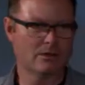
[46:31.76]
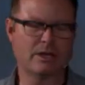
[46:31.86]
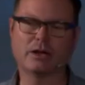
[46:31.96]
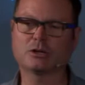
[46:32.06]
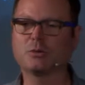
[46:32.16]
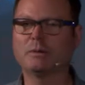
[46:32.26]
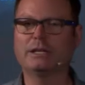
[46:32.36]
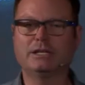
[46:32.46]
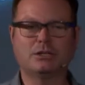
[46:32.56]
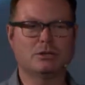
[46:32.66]
Now, here's what we
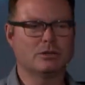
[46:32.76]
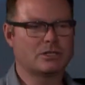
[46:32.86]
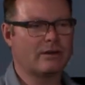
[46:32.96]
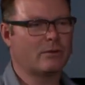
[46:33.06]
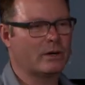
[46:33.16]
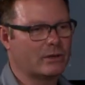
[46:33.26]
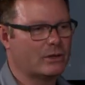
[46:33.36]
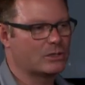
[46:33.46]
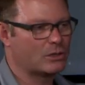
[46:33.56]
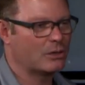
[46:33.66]
need to do is every one of
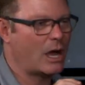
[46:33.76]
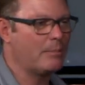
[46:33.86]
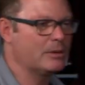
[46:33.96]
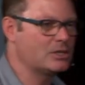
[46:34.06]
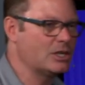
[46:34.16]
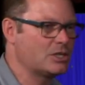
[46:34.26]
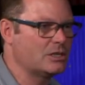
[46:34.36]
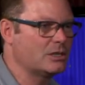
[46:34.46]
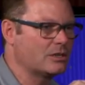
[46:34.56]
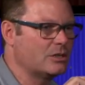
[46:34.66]
those that are in
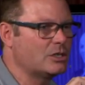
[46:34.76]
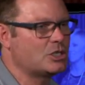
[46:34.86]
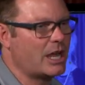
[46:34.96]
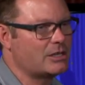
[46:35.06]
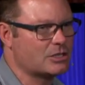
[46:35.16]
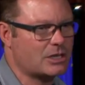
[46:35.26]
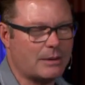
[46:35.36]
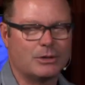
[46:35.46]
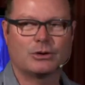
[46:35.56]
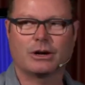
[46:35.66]
opposition to good changes
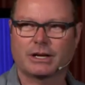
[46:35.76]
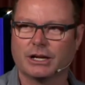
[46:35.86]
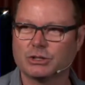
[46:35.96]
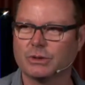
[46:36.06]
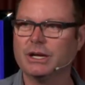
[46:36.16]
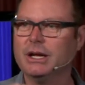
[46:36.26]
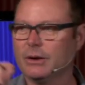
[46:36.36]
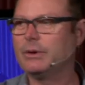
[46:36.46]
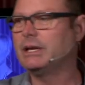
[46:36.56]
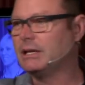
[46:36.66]
come into our country,
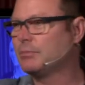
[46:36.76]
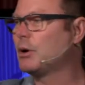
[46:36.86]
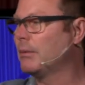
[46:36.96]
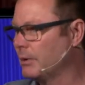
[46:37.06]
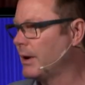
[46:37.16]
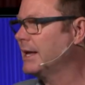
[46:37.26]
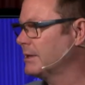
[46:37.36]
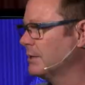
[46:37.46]
we need to probably write